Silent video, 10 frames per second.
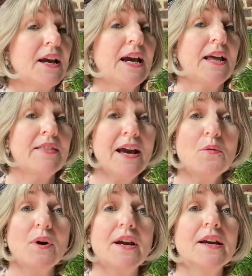And that
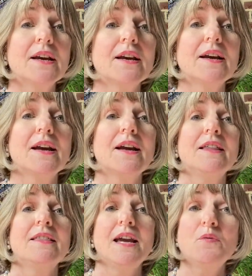way,
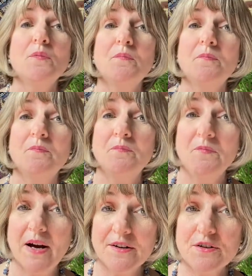they will
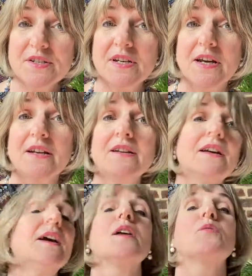understand
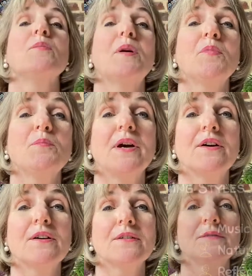and remember
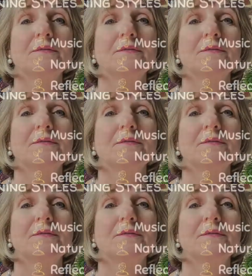better.